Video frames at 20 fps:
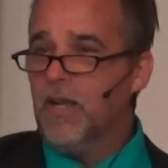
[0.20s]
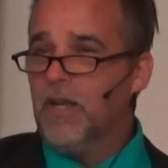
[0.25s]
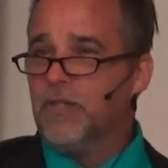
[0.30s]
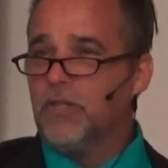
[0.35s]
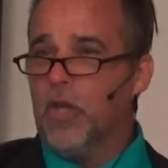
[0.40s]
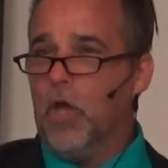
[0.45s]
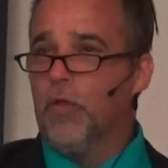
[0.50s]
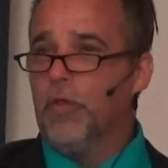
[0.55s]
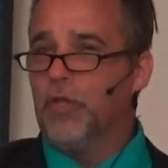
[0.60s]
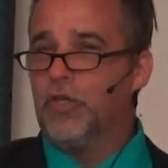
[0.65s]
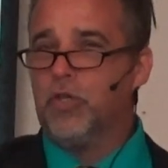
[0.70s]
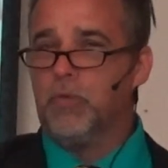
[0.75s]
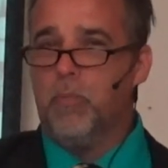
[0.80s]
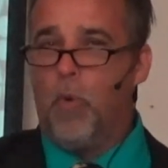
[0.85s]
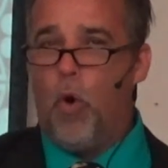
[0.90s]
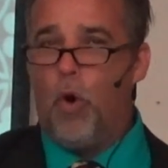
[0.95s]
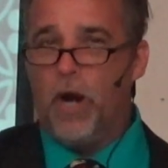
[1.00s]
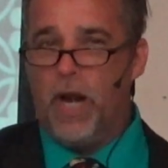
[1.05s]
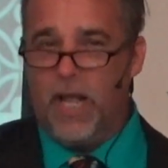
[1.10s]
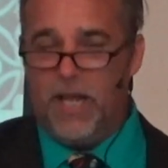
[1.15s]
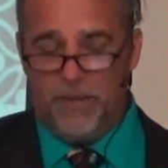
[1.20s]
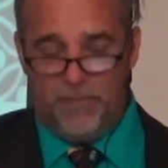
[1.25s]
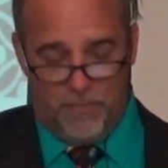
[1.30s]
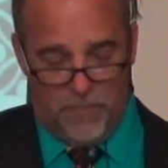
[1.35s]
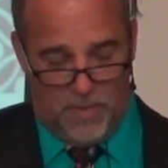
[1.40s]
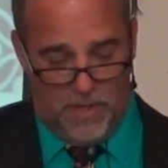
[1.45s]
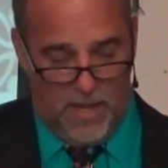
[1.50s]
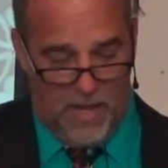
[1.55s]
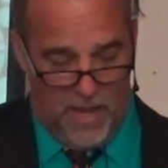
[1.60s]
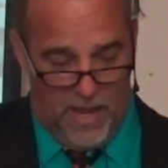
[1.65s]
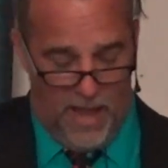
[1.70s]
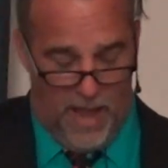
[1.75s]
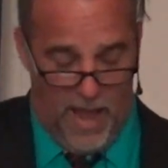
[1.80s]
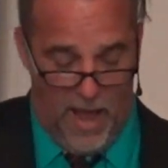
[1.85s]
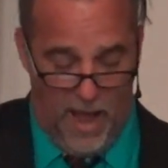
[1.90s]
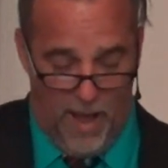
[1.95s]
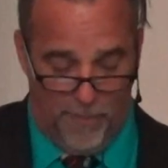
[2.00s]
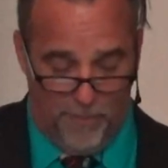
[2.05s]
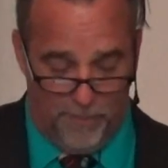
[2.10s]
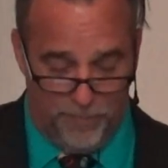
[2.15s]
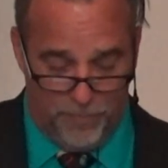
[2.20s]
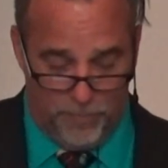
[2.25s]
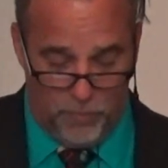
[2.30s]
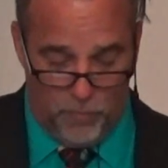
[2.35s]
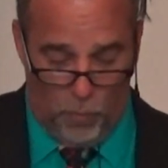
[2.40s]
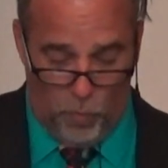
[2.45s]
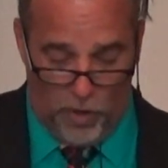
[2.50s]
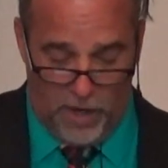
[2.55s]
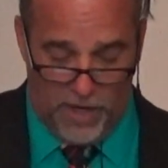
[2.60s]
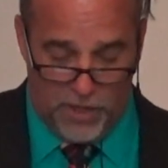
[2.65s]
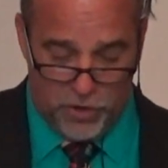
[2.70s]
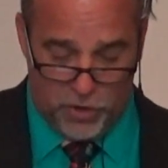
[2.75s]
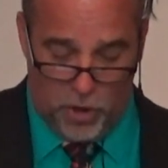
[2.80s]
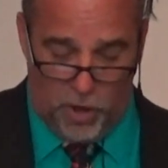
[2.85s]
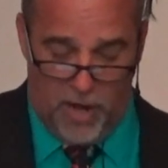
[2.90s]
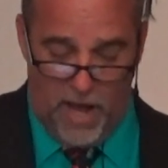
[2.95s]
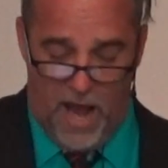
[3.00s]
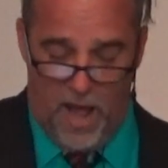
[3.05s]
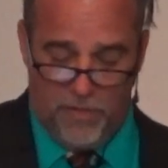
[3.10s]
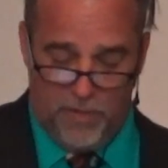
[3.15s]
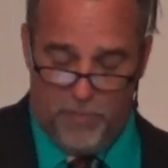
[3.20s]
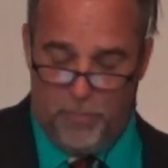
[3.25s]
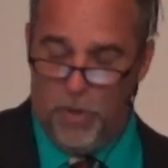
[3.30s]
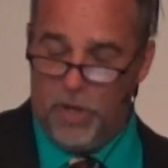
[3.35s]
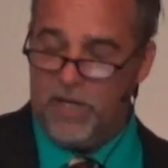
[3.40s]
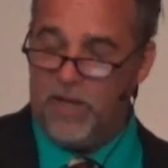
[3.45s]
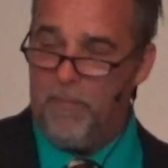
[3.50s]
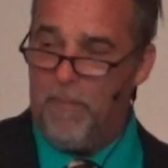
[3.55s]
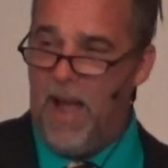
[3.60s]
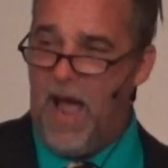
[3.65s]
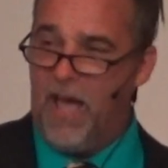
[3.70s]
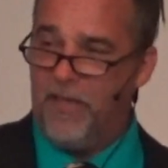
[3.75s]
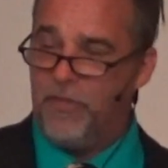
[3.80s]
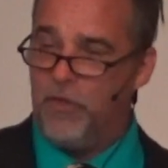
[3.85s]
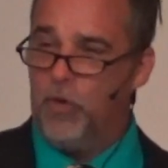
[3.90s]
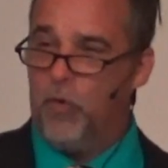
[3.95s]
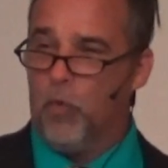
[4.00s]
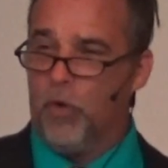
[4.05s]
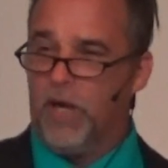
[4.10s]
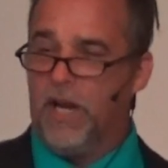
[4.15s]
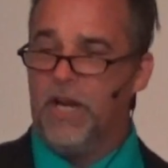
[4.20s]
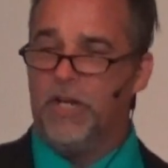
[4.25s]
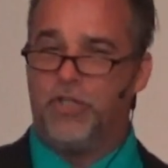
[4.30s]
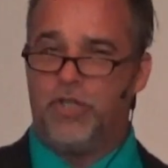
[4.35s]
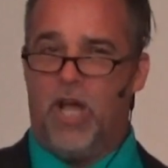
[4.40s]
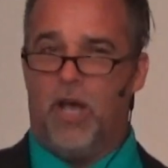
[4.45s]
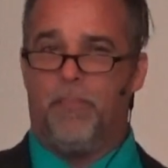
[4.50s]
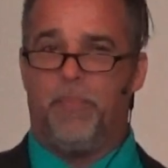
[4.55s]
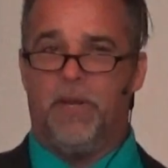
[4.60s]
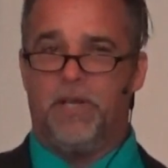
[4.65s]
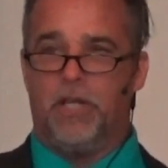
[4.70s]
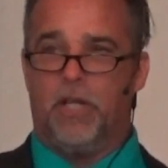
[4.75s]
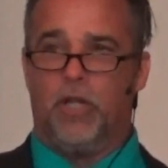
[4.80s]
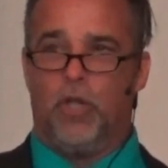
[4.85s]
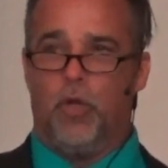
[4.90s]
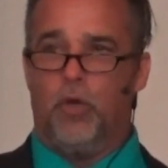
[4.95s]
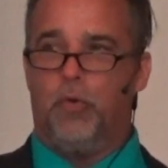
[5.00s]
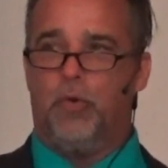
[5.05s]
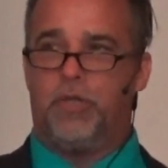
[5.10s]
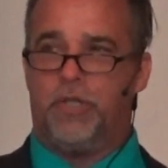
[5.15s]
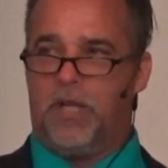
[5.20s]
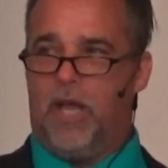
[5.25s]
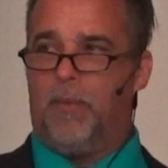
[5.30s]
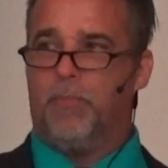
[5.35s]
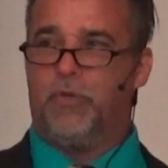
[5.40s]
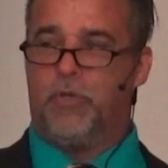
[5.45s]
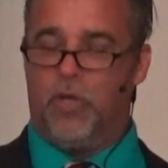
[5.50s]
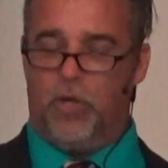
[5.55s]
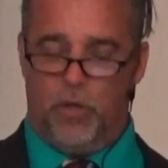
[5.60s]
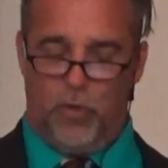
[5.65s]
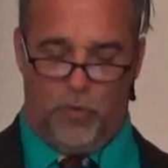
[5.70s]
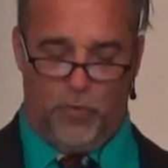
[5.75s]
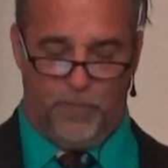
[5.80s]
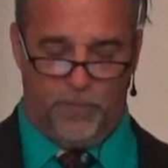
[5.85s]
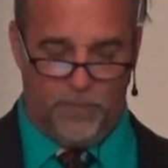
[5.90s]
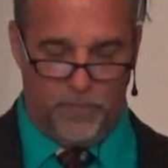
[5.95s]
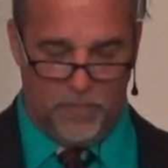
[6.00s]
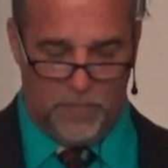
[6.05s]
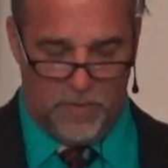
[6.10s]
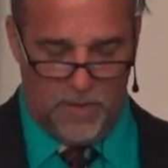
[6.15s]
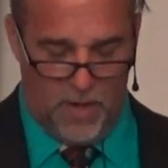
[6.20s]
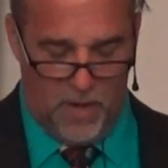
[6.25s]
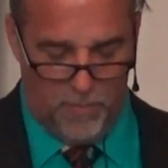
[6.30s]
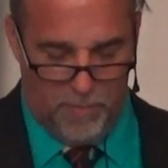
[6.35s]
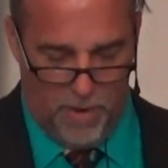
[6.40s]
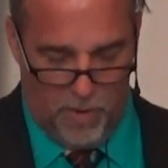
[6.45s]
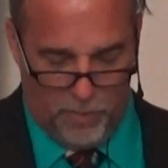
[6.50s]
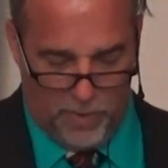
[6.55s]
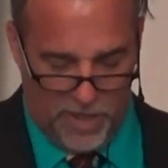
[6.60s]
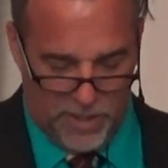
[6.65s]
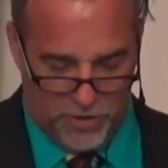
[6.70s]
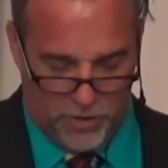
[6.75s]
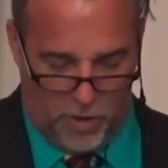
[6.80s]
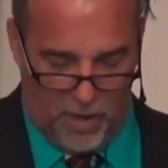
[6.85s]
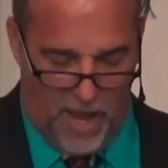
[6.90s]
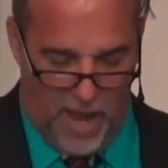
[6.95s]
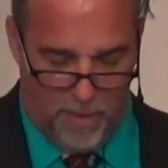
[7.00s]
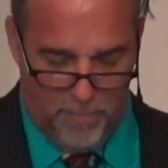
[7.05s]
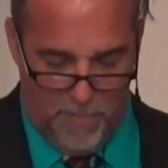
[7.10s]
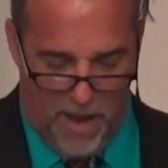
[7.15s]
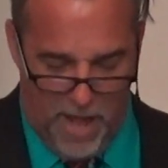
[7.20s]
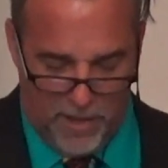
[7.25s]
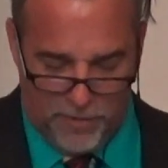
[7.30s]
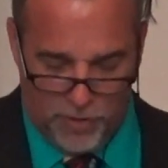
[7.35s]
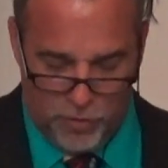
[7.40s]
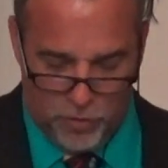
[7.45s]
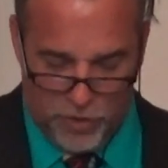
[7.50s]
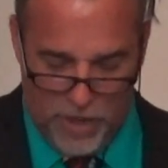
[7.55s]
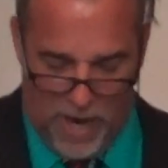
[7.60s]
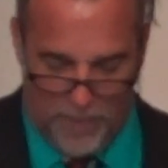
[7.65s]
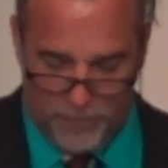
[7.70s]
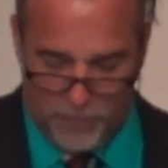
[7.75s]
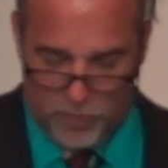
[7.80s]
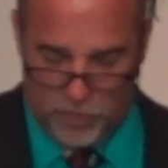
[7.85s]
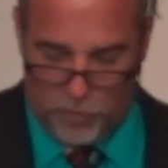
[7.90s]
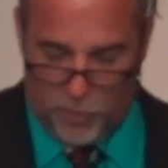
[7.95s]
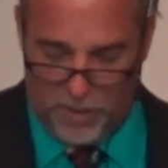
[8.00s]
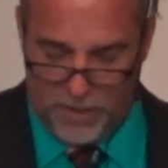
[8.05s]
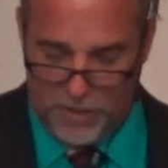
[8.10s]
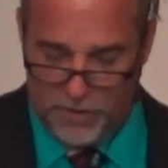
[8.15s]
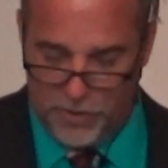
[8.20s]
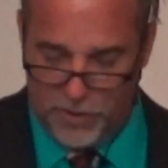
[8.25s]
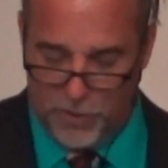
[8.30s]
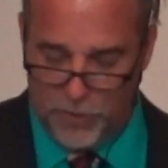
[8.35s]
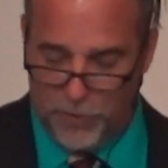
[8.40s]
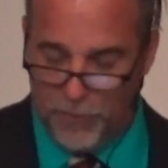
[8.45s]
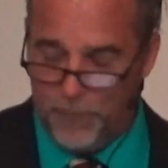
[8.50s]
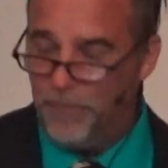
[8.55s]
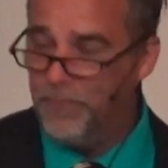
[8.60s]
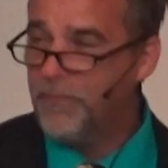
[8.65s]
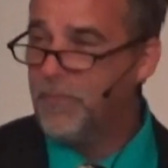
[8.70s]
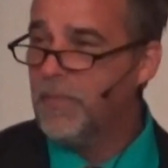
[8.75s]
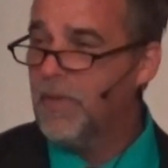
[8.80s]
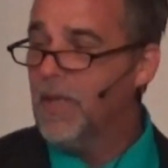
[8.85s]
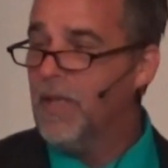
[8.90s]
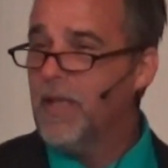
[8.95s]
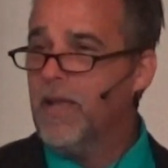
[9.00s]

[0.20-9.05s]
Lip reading: So this morning, we're going to start out in the book of Matthew. We're going to jump into Luke some too, but we're going to start out in Matthew chapter 22.